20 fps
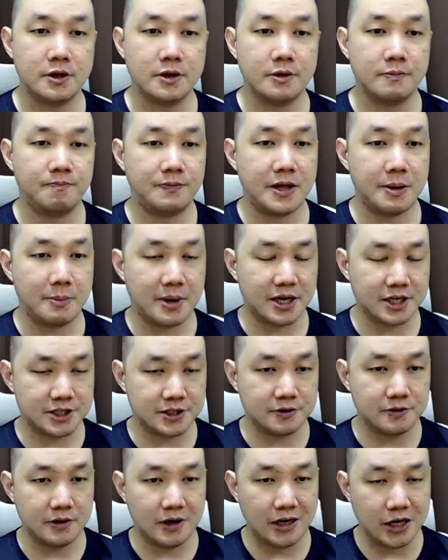They must
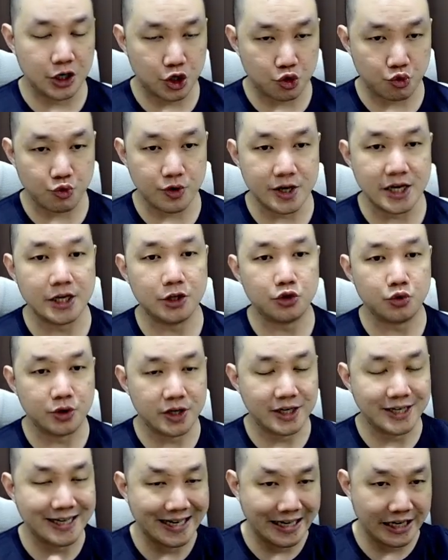agree to the
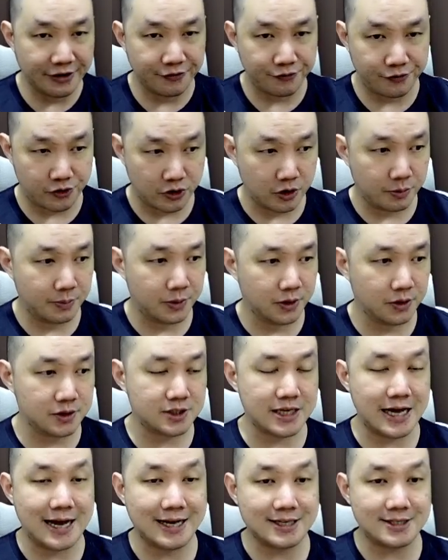deliverables
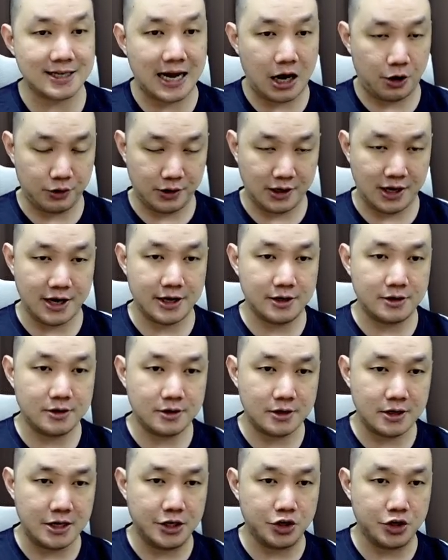as outlined in